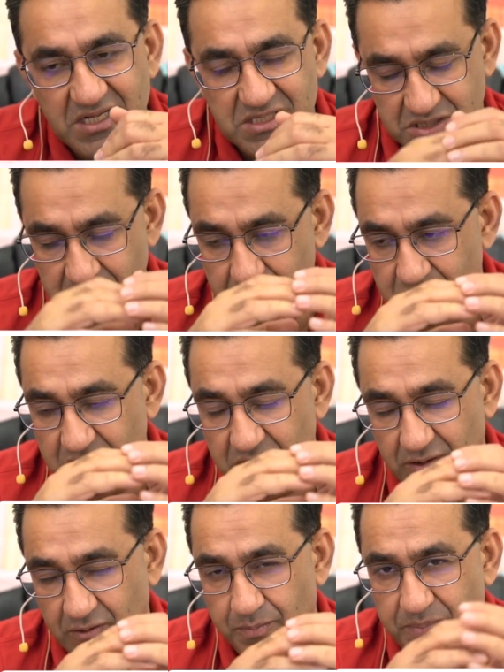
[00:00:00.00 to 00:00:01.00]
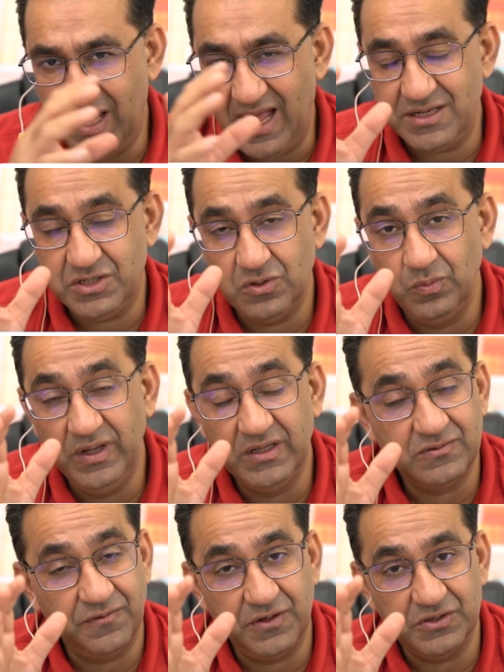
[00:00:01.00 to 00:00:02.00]
So you plan 2 weeks
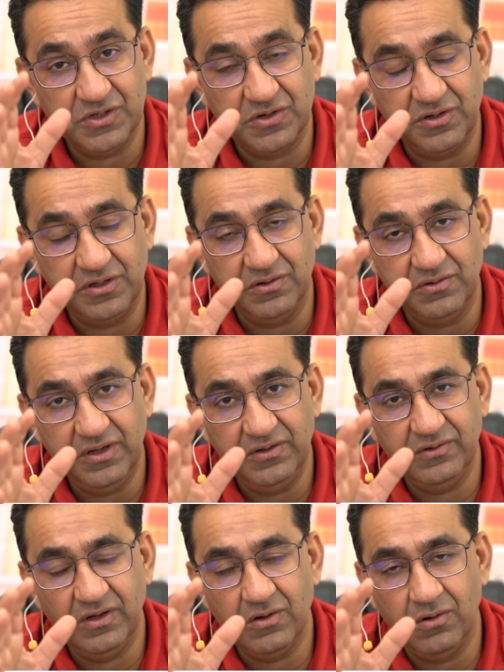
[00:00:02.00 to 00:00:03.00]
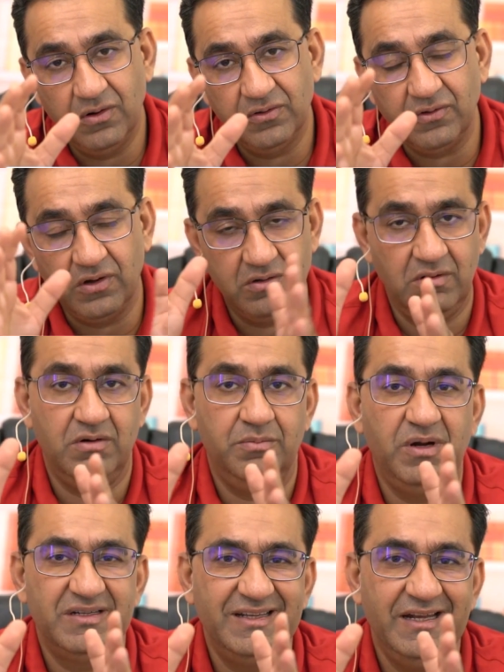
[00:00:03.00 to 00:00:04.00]
to finish the critical reasoning course or
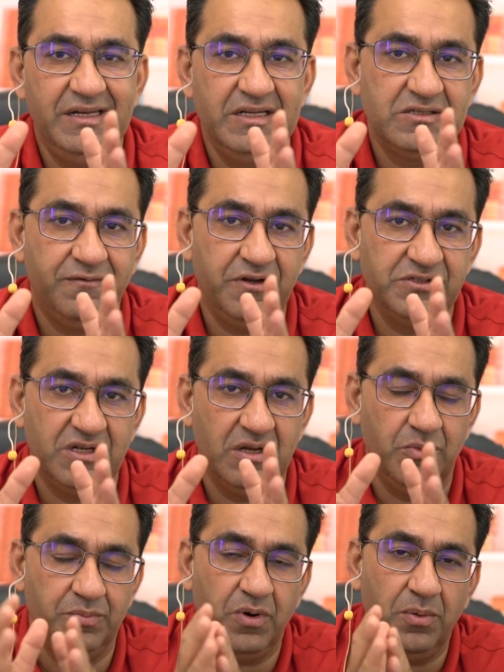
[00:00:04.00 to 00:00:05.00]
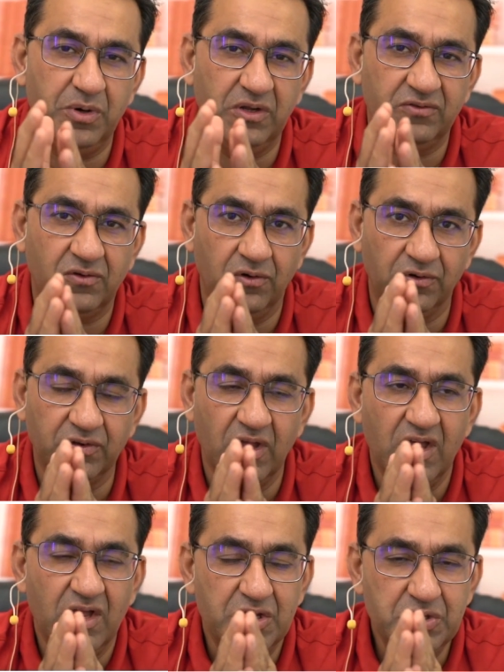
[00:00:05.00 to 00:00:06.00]
about 10 days to finish the number properties course.
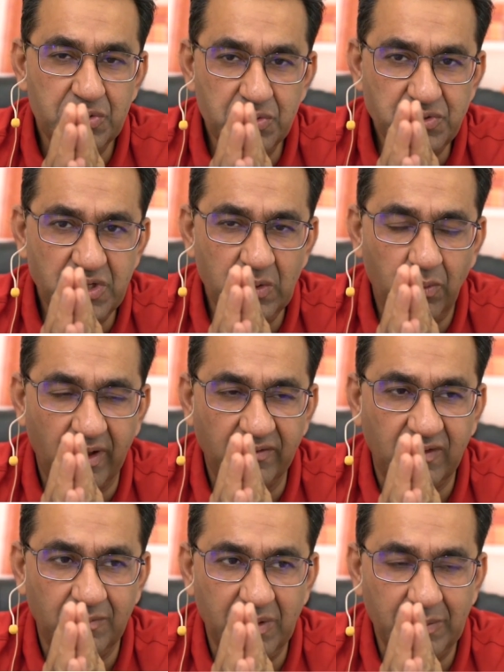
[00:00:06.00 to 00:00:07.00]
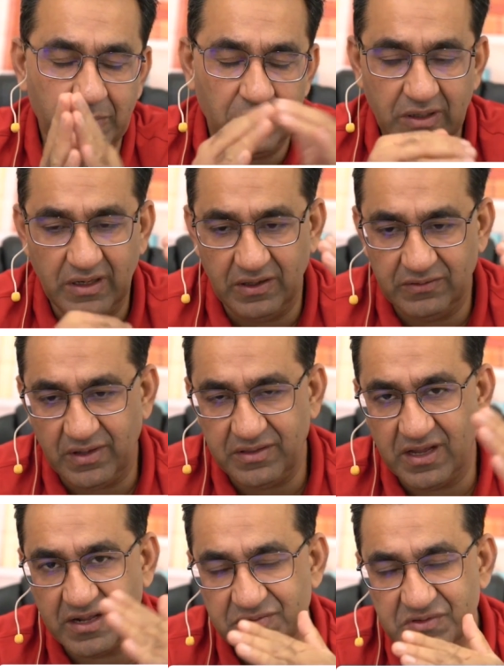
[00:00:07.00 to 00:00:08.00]
Usually what I see people is that
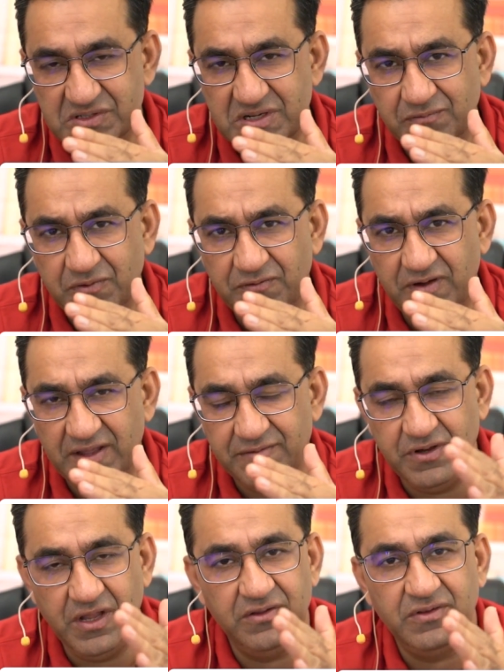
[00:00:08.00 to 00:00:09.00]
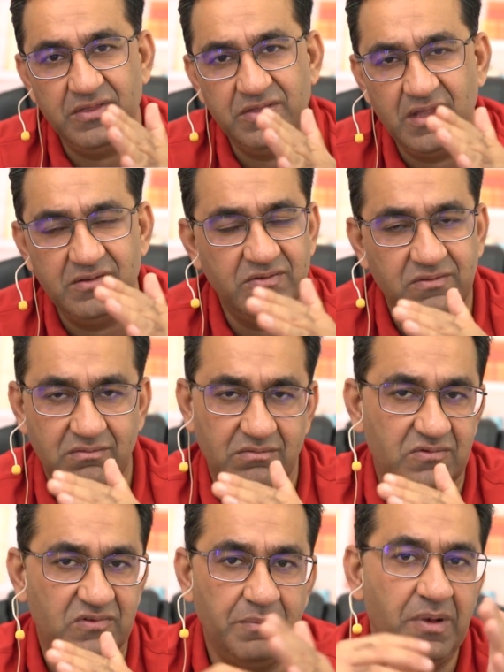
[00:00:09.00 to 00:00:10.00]
they're consistent for 5 days and then
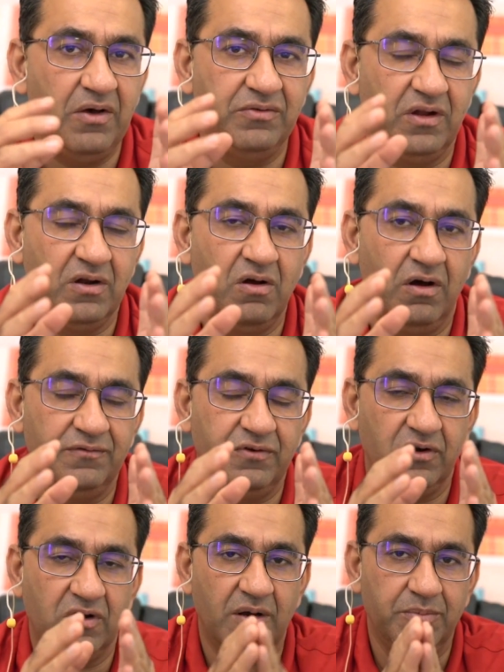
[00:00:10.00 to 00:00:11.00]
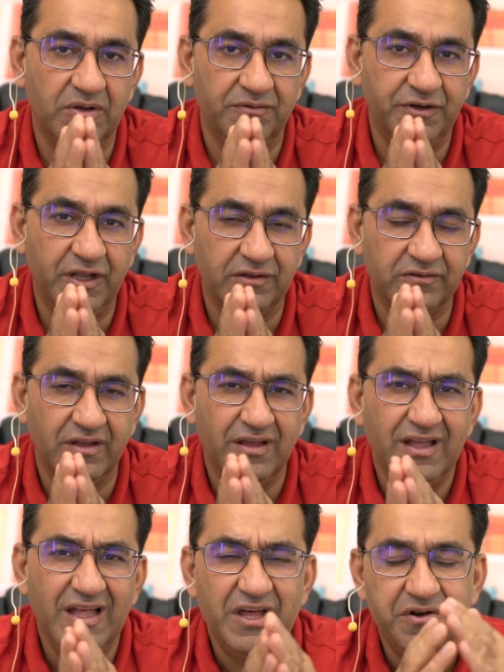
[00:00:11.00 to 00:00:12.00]
somehow they're gone for a couple of days.
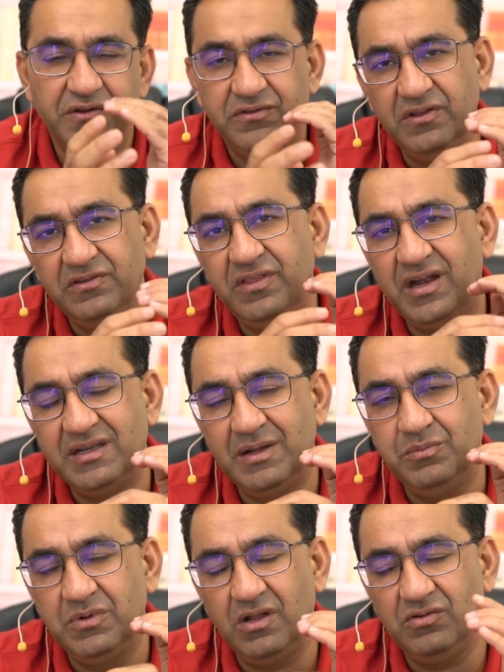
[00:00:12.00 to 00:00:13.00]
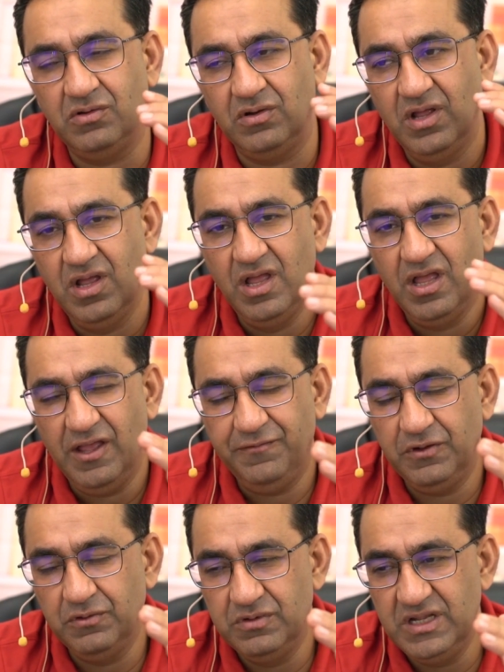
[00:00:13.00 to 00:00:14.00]
Resist that temptation. If
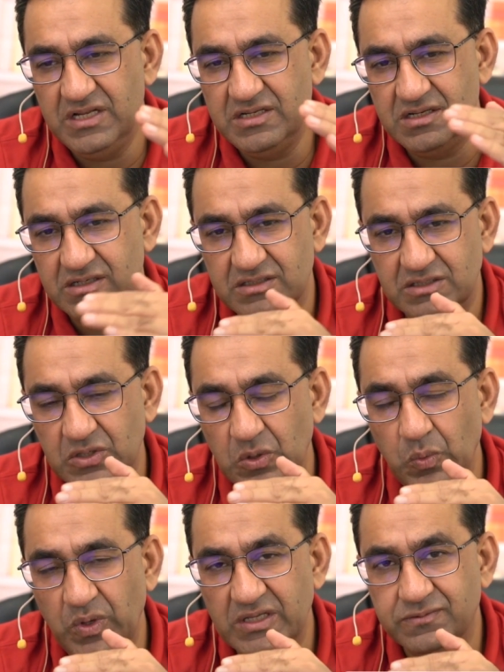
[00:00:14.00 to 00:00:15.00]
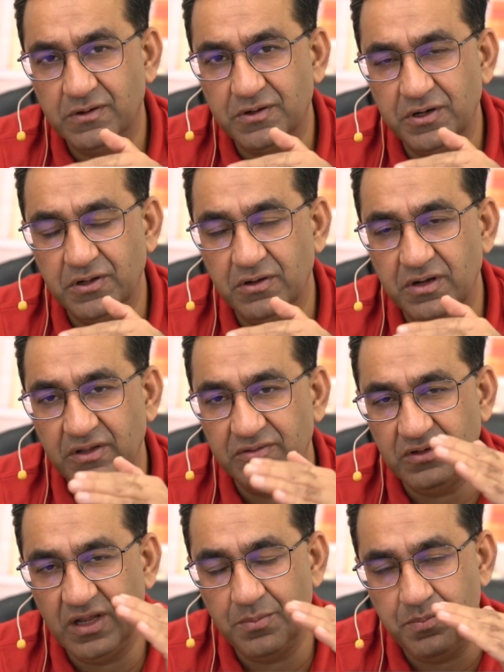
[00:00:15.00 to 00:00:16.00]
you need 2 weeks for critical
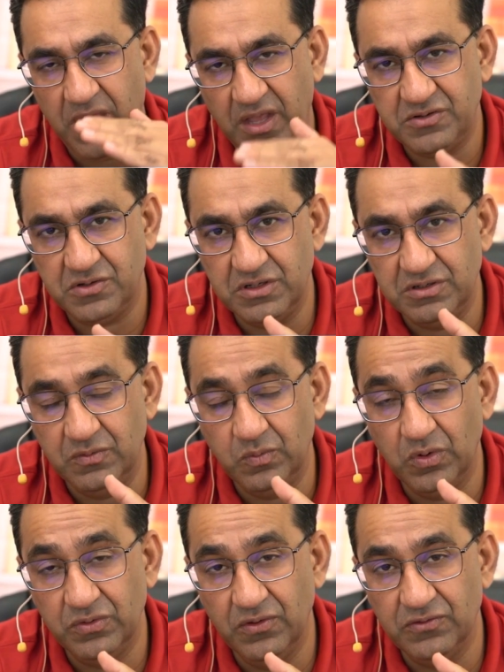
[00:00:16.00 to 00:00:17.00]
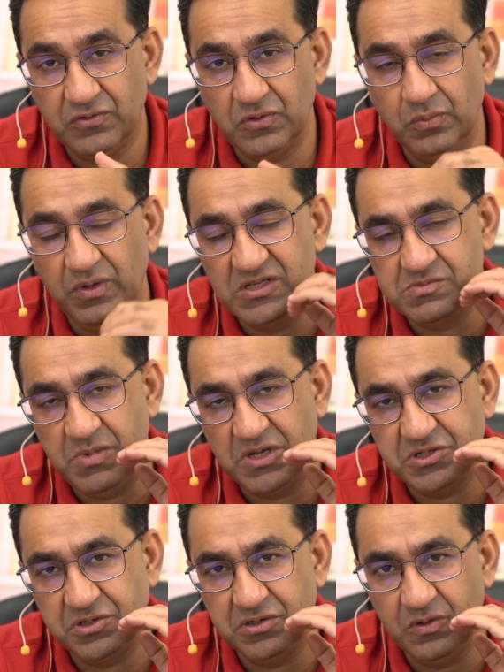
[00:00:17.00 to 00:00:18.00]
reasoning, make sure you devote those 2 weeks, make
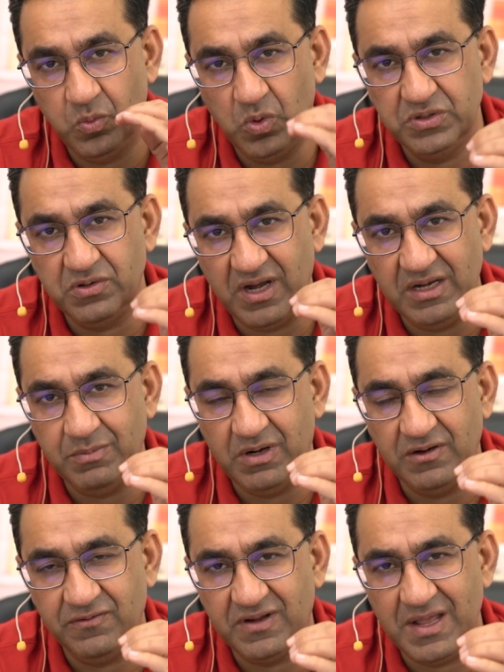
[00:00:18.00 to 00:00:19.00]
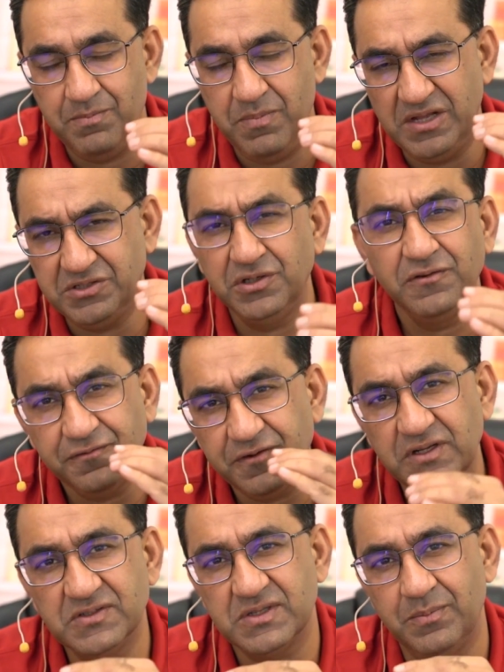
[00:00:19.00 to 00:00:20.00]
sure you devote the right amount of time, make sure you
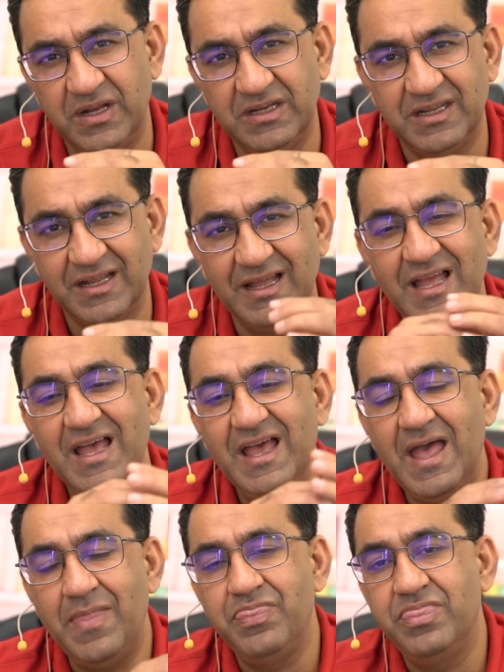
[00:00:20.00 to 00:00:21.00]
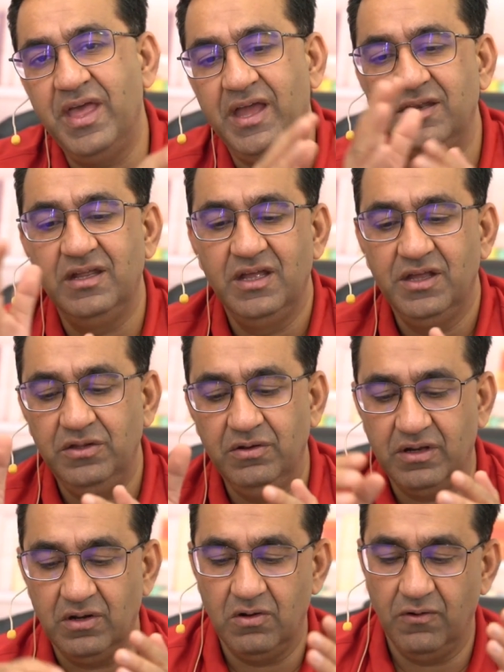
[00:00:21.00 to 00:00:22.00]
finish cementing, and then you
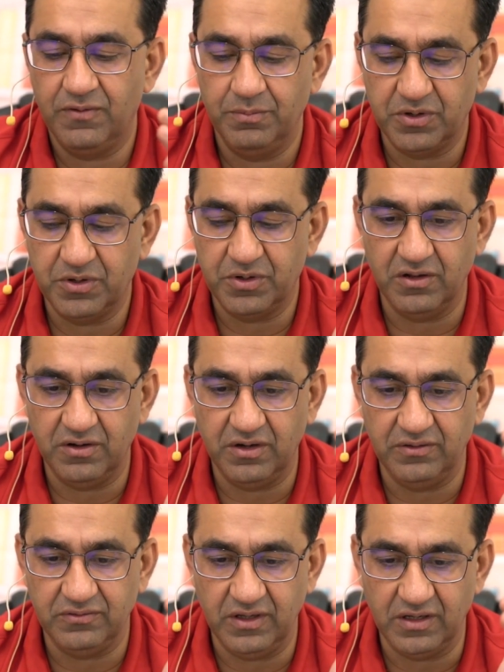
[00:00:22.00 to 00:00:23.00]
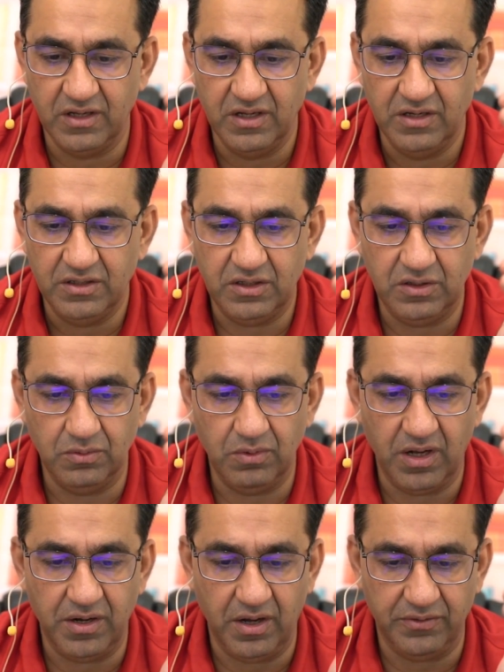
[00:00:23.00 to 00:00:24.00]
can go from critical reasoning to
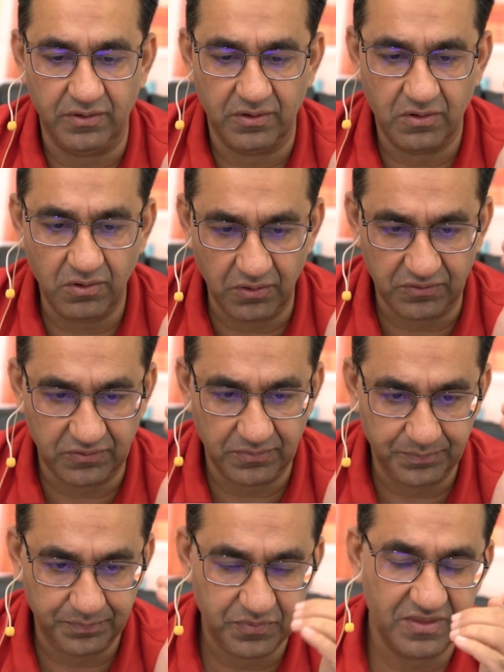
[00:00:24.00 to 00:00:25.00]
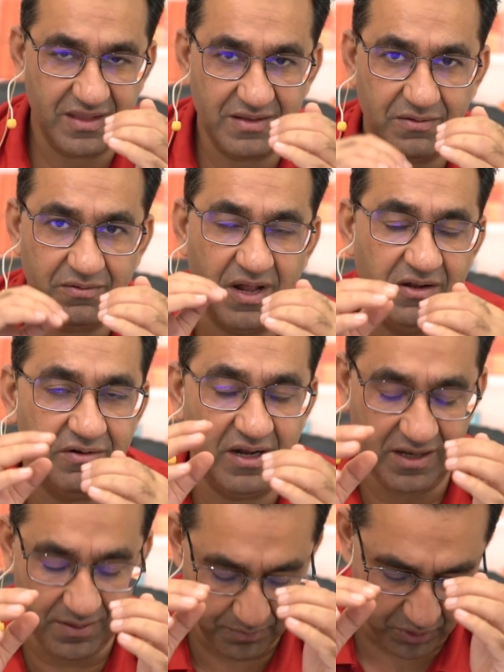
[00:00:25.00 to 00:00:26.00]
another course. Really,
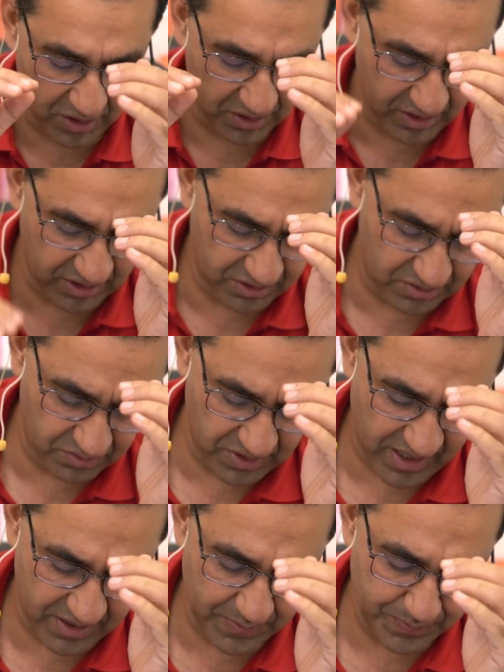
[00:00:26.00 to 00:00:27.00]
really important that you do that.